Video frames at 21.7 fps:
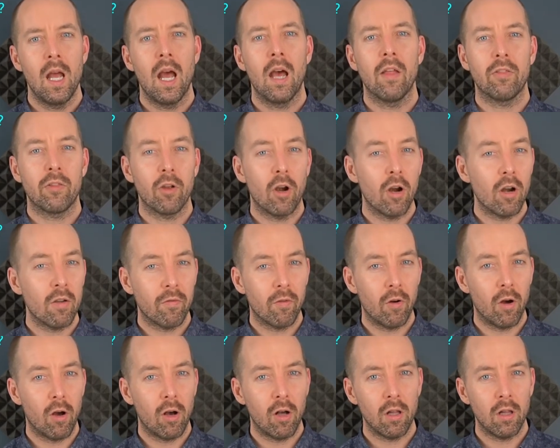And third of
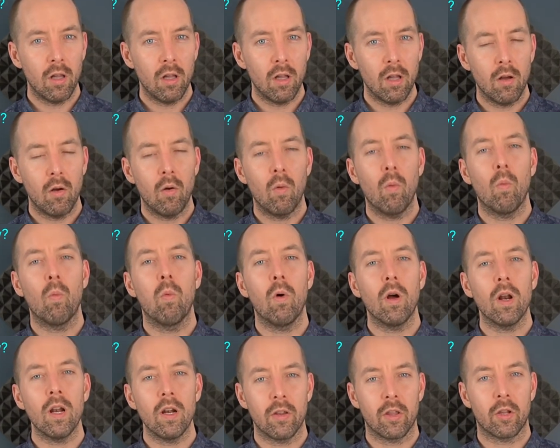all,
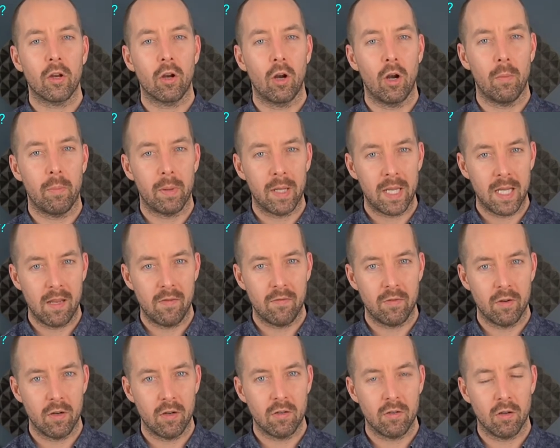what are the current
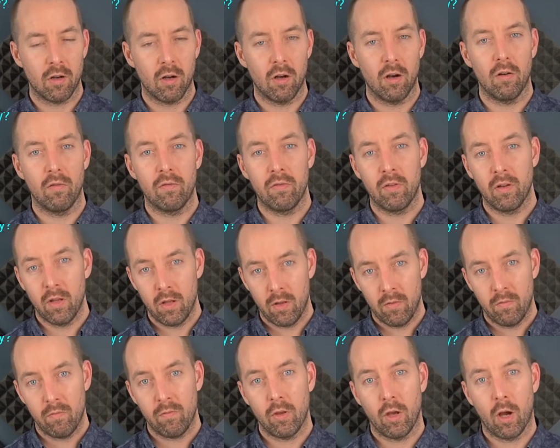behaviours of
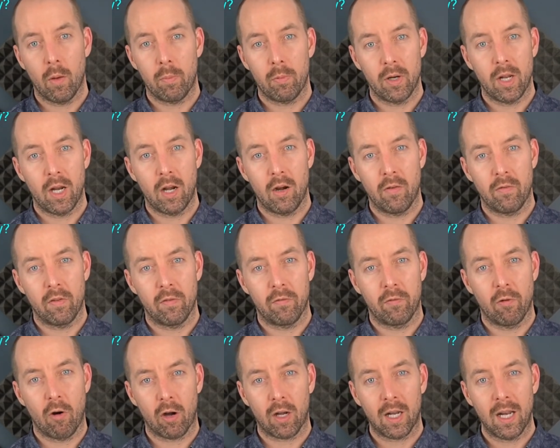the operator of the
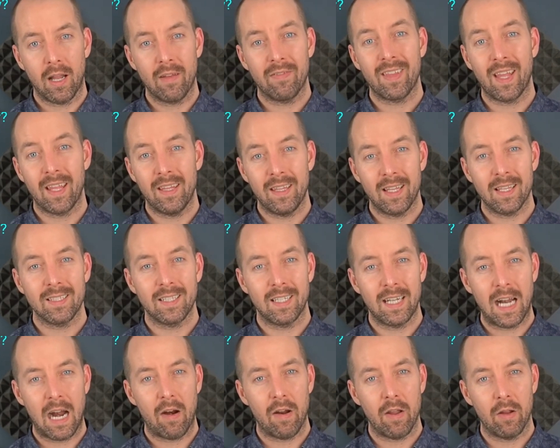forklift in this
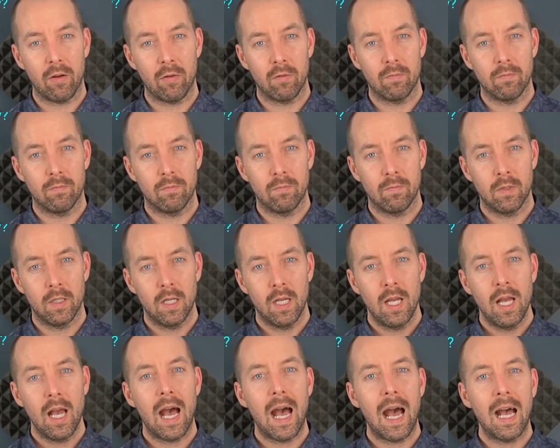scenario?
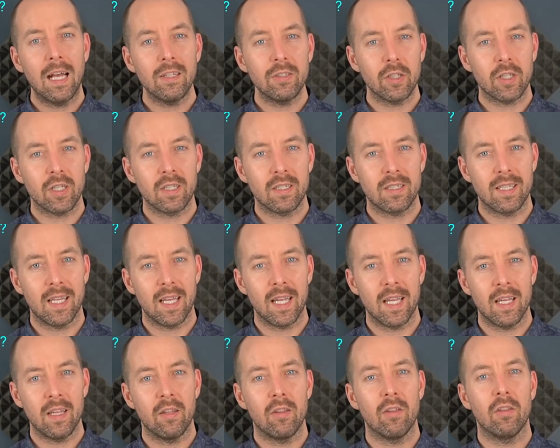As you can
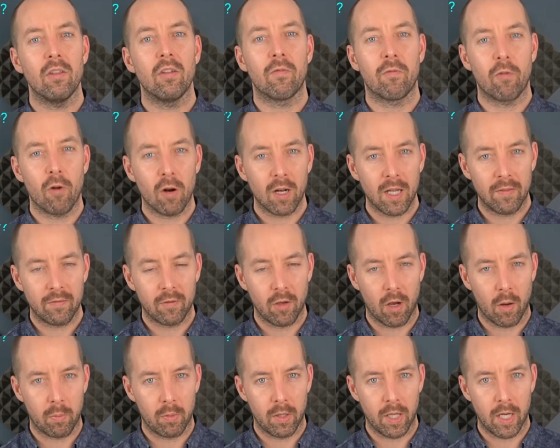see, the forklift
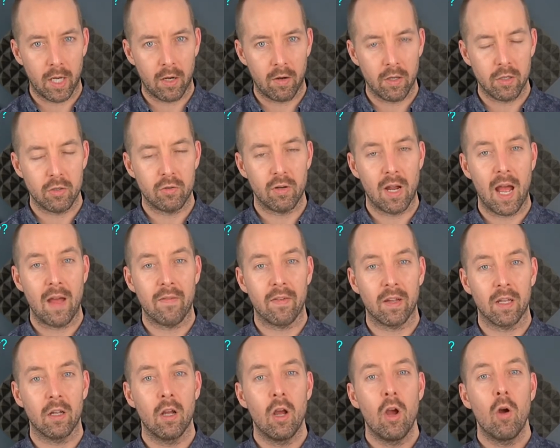operator is
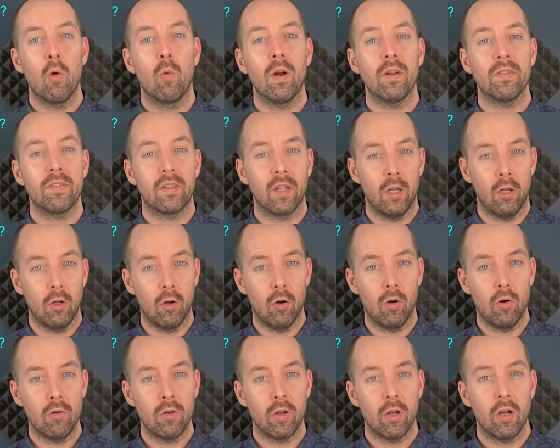driving with the
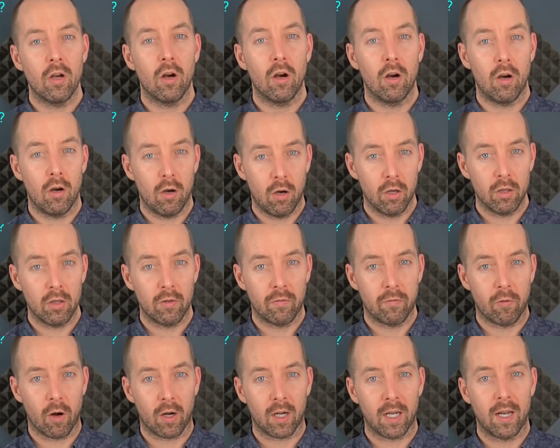load on the
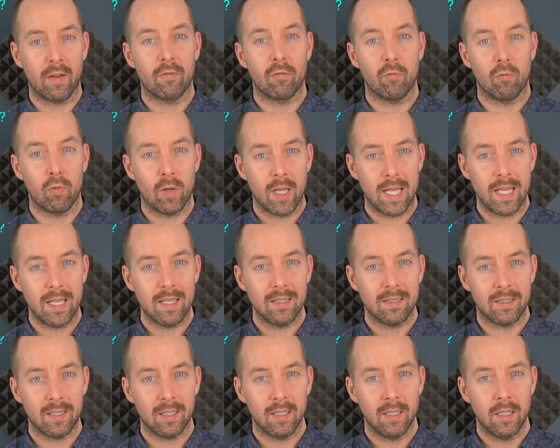forklift
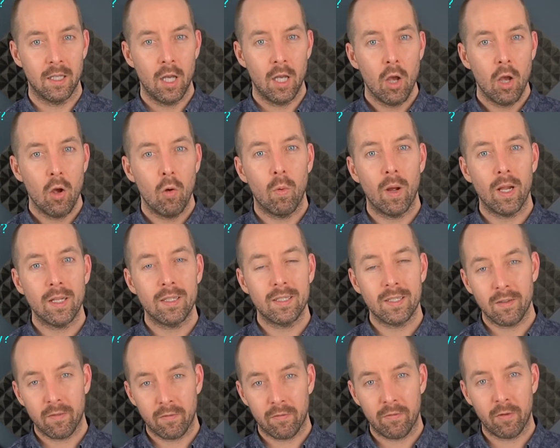raised, which
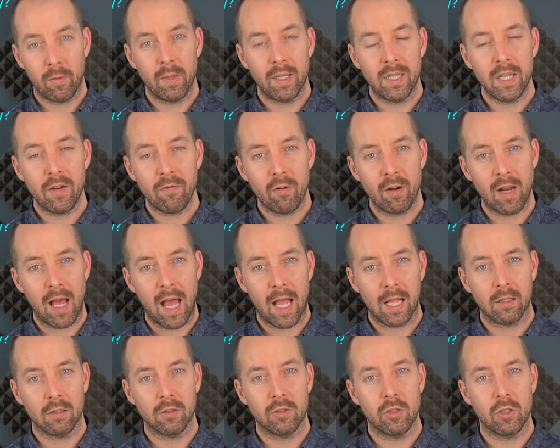from the different
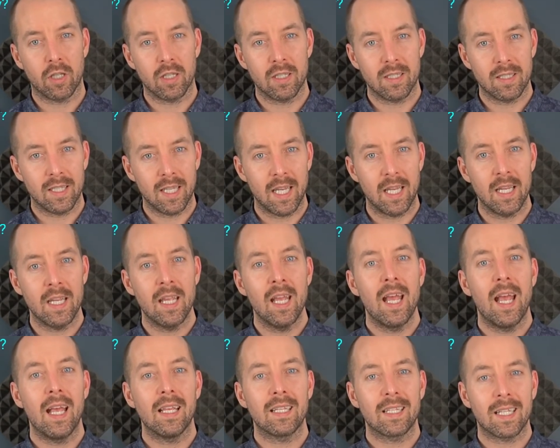angles you can see
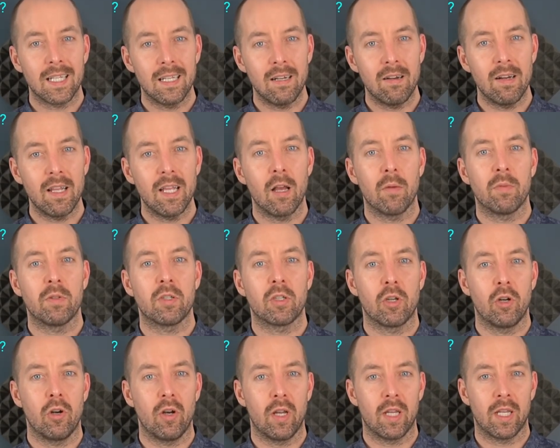is clearly
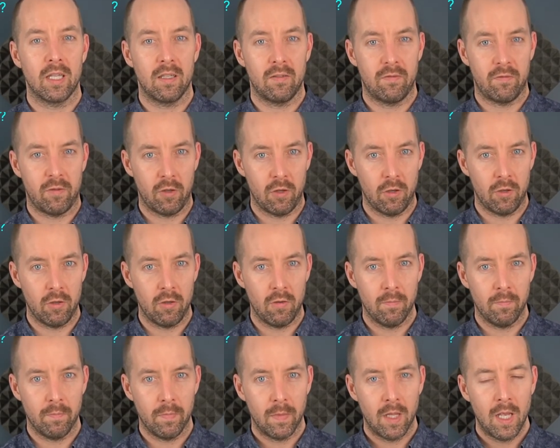obscuring his view.
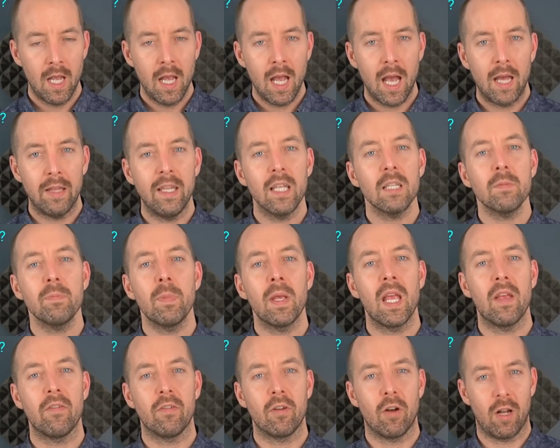And this
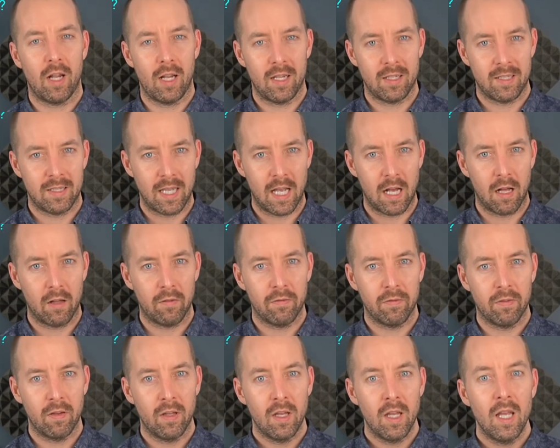behaviour in
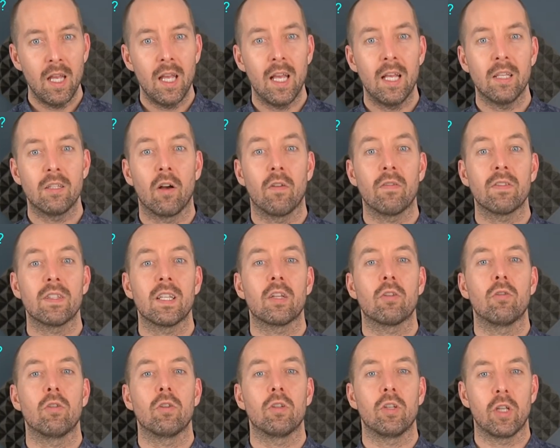itself is obviously
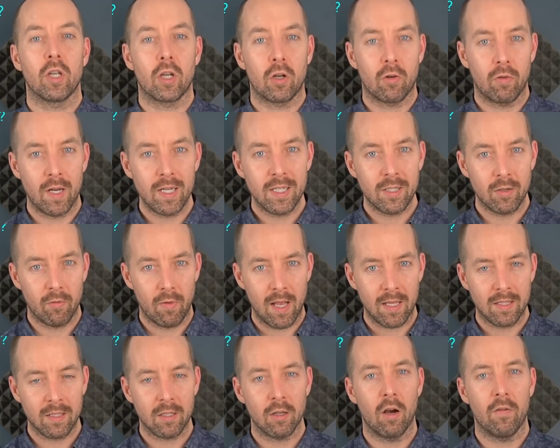going to increase the
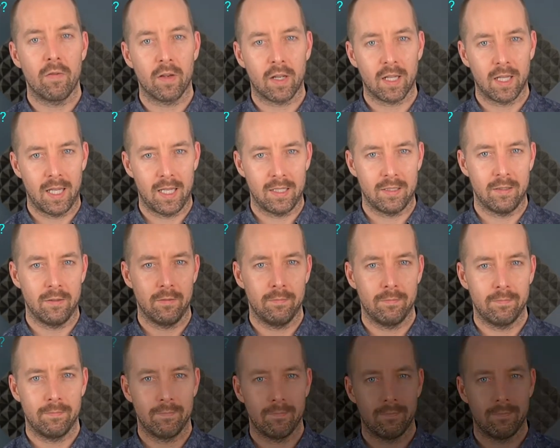risk of a collision.